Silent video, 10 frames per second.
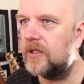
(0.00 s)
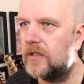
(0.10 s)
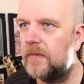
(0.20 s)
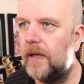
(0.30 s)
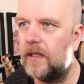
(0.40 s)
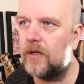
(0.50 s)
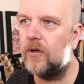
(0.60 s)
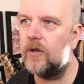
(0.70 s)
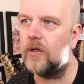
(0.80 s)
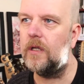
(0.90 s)
to make the
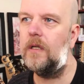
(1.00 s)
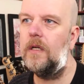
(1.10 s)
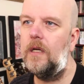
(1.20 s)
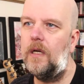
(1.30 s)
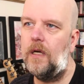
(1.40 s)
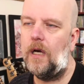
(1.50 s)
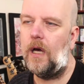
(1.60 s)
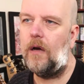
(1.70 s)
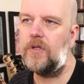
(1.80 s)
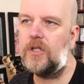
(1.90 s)
concrete.
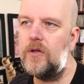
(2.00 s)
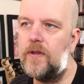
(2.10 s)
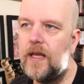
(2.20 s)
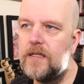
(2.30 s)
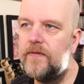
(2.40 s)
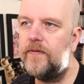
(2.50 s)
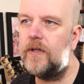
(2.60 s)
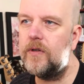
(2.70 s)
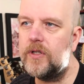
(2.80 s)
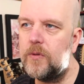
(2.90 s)
It was a
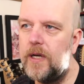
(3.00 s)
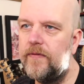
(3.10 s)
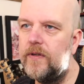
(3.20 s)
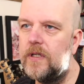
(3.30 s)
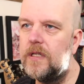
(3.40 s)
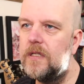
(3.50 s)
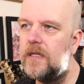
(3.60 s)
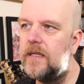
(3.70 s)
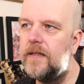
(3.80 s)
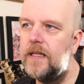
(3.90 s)
2,400 square foot
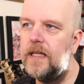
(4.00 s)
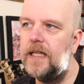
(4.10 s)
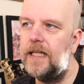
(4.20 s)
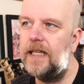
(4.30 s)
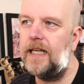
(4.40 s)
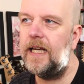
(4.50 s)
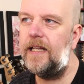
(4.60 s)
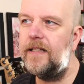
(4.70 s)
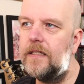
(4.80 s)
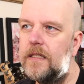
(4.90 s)
design,
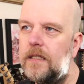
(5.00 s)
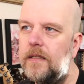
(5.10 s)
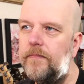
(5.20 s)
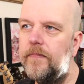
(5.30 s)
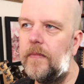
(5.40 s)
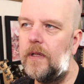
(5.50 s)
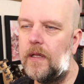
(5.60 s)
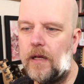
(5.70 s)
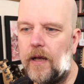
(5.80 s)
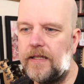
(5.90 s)
and
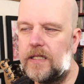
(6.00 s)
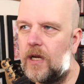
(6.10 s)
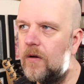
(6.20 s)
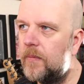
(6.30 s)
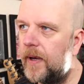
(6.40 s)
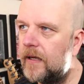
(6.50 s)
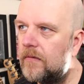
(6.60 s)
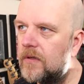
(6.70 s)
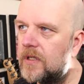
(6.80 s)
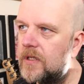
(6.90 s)
they had solar
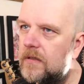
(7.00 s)
panels.